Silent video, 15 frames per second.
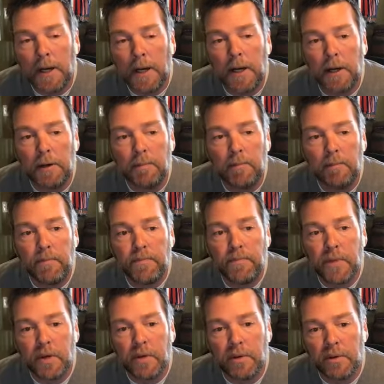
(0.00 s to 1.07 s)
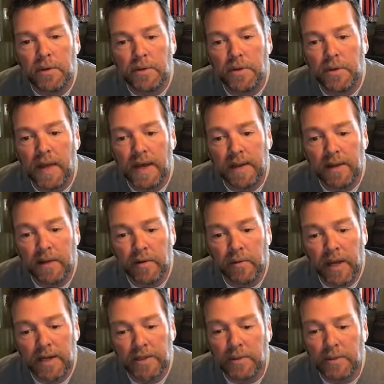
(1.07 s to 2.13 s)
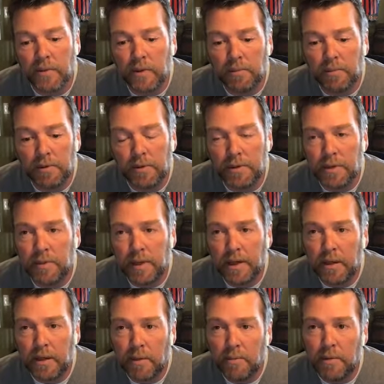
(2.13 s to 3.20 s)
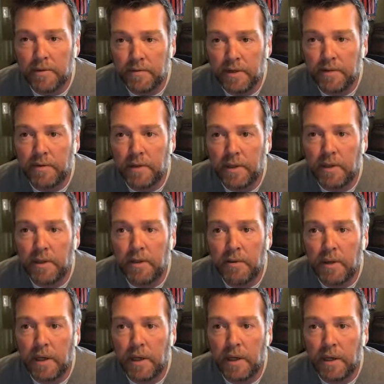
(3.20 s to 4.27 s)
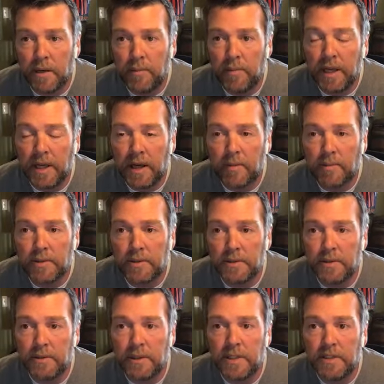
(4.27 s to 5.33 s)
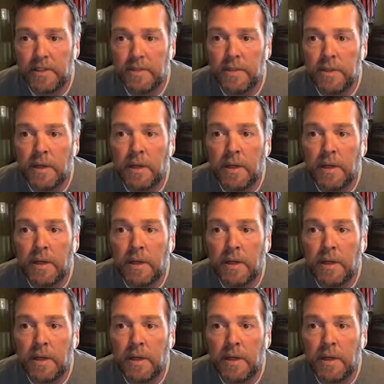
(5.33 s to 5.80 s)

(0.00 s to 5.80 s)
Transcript: Um, to that end, we actually were approached about a couple of different uh, M&A opportunities.